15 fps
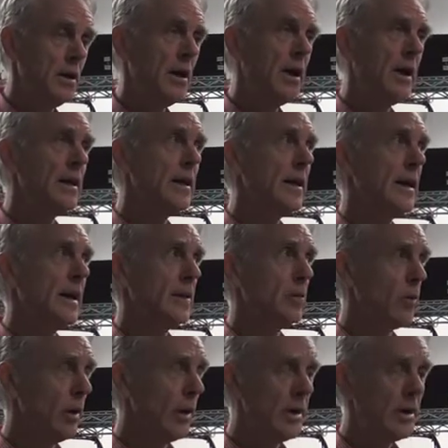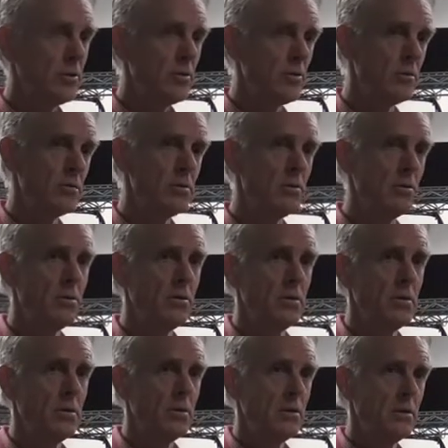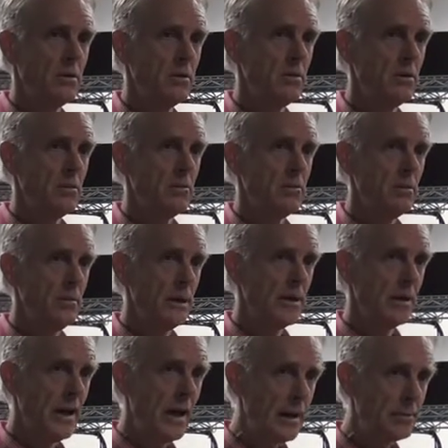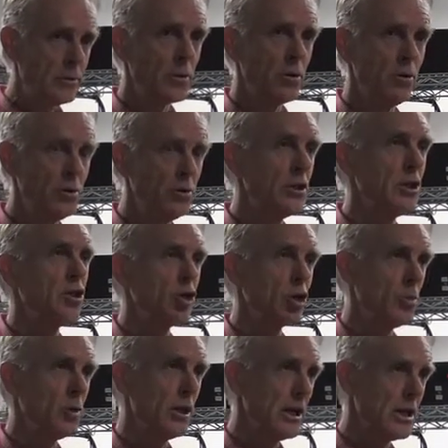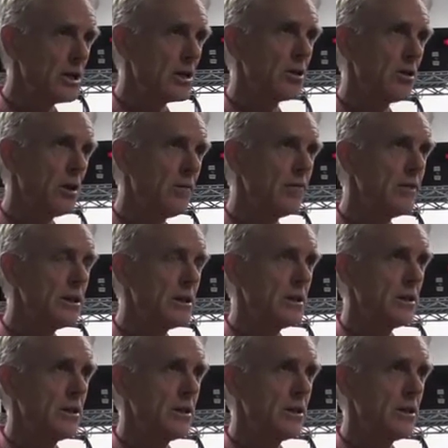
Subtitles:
And he had a way to make an absolute determination of it.